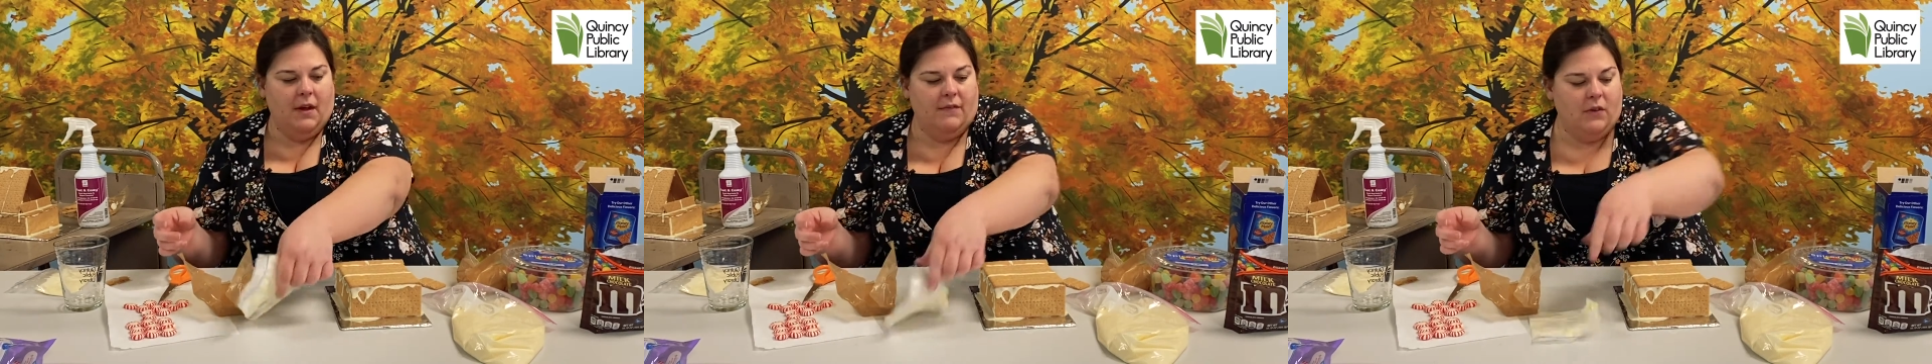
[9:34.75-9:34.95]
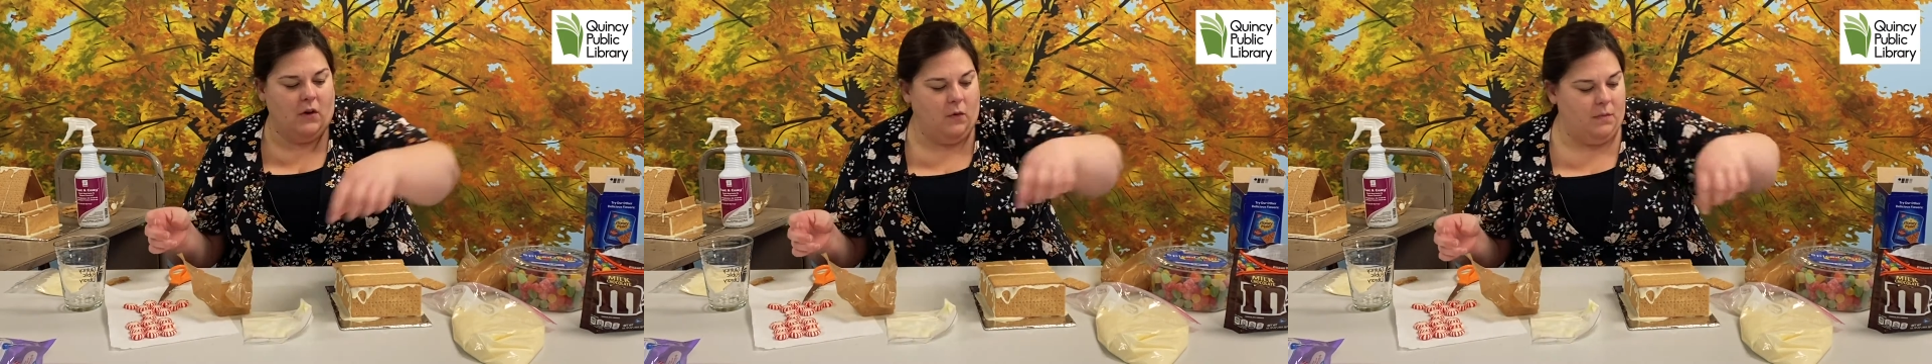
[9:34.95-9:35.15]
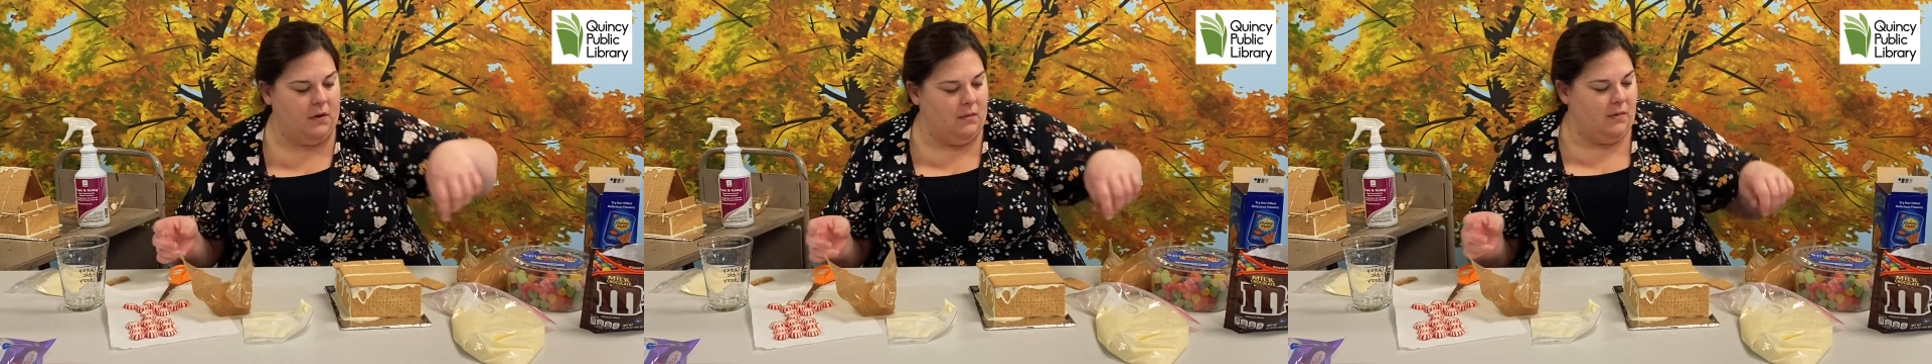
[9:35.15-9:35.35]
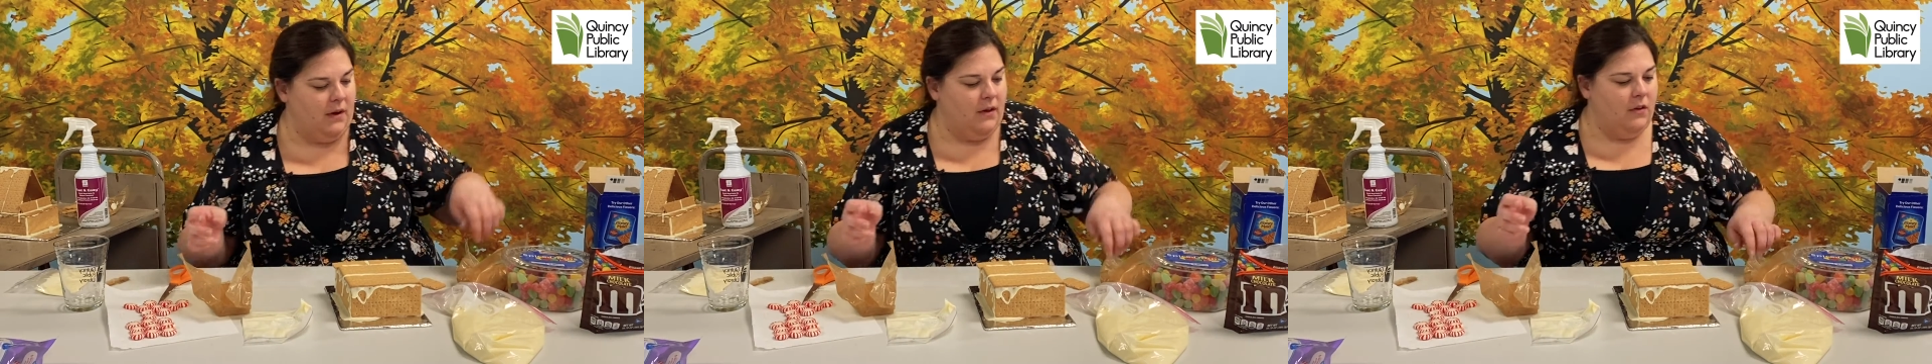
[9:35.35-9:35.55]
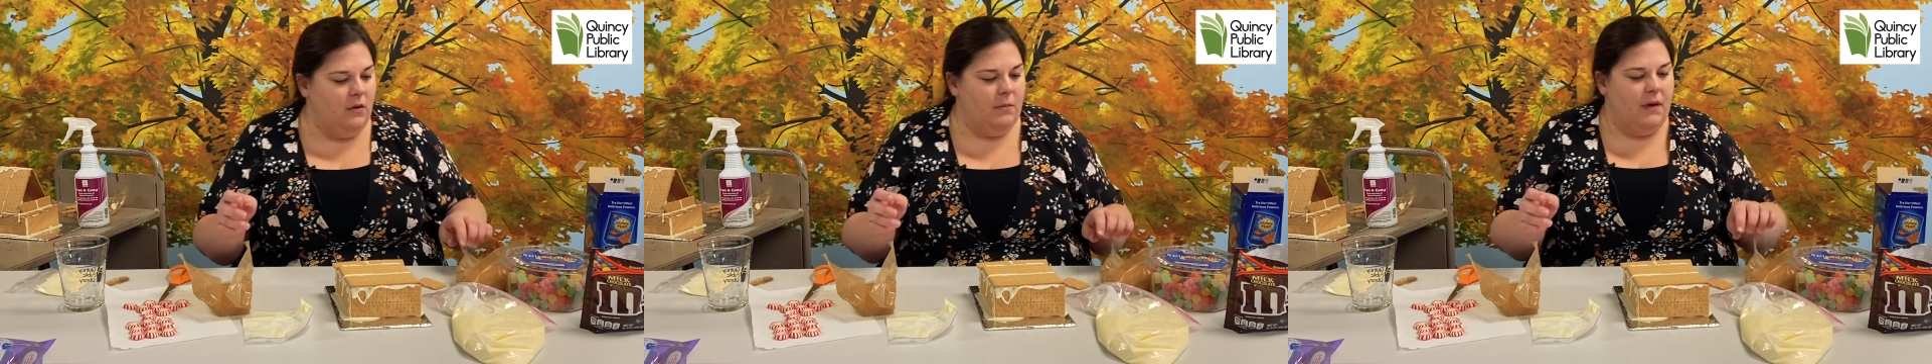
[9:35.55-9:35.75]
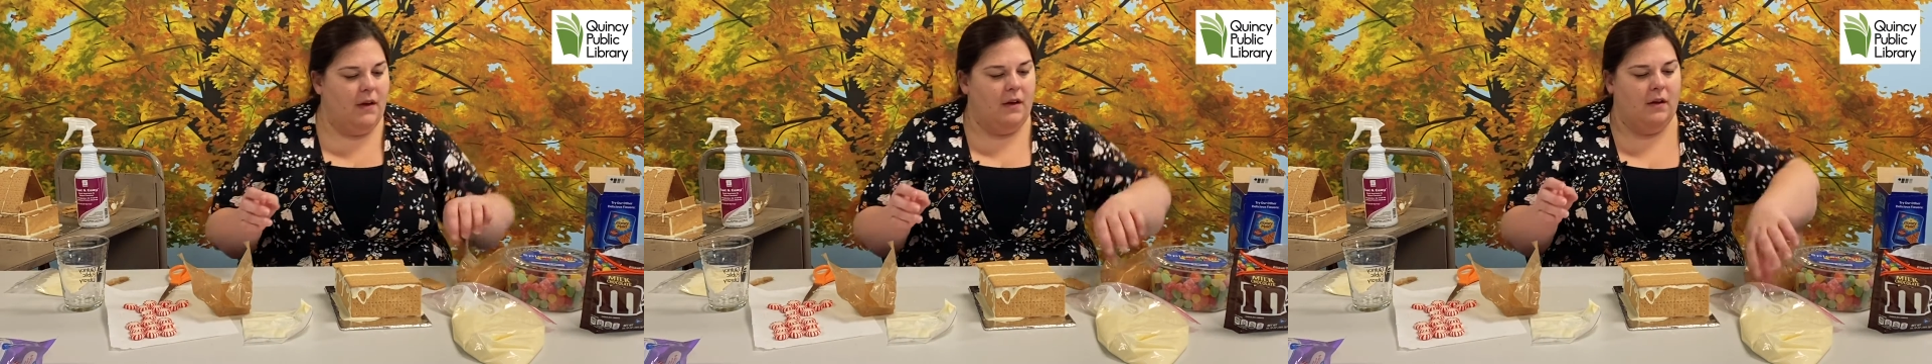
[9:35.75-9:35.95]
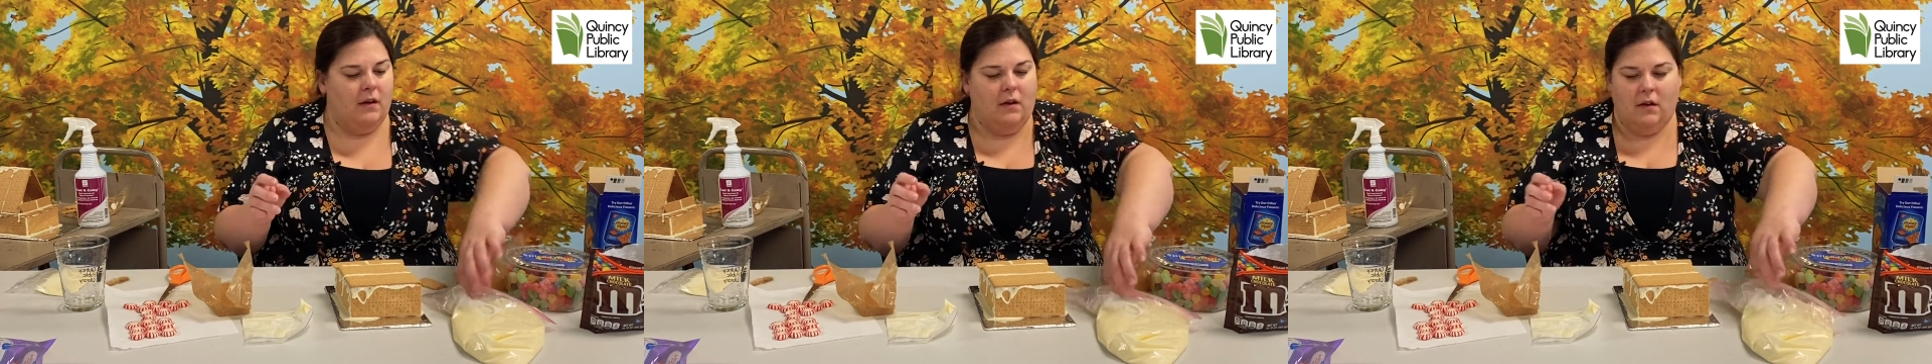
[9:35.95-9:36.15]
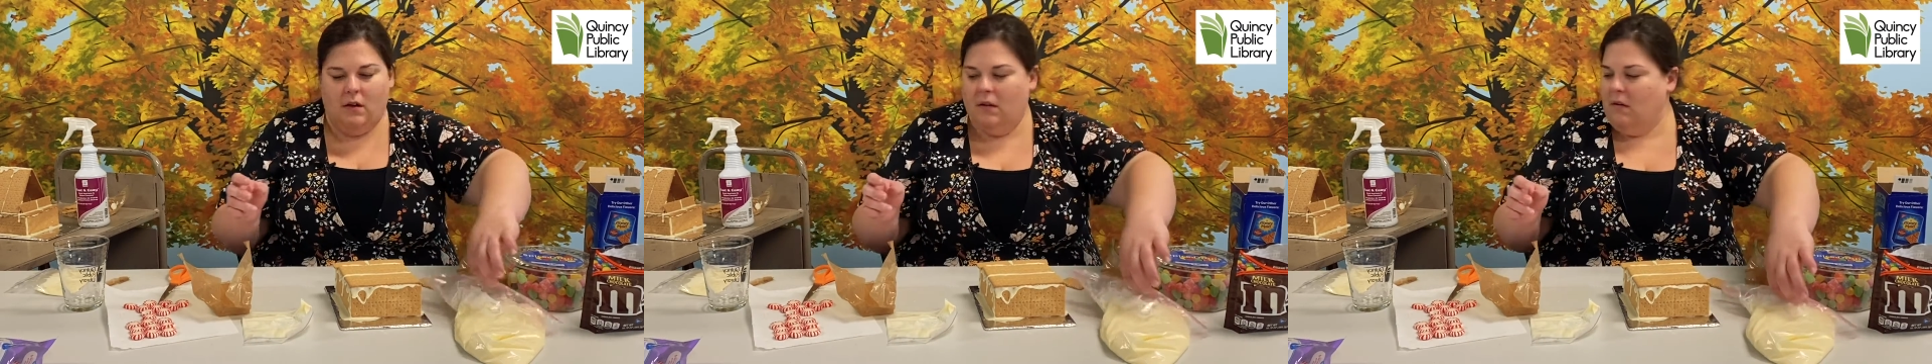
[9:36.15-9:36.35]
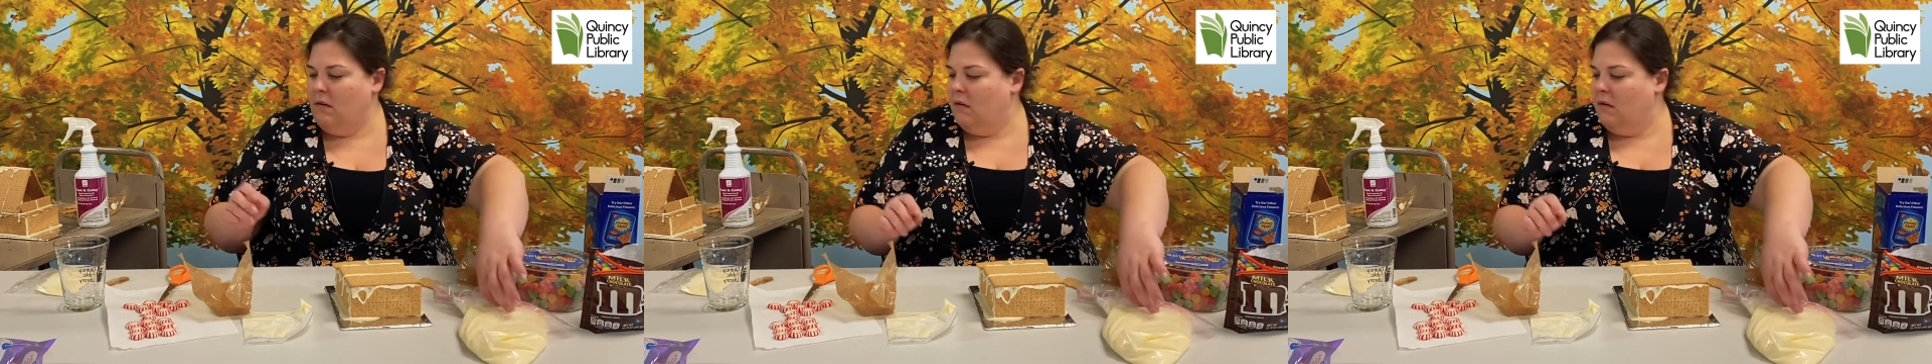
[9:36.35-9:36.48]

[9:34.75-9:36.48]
have to open up my other bag.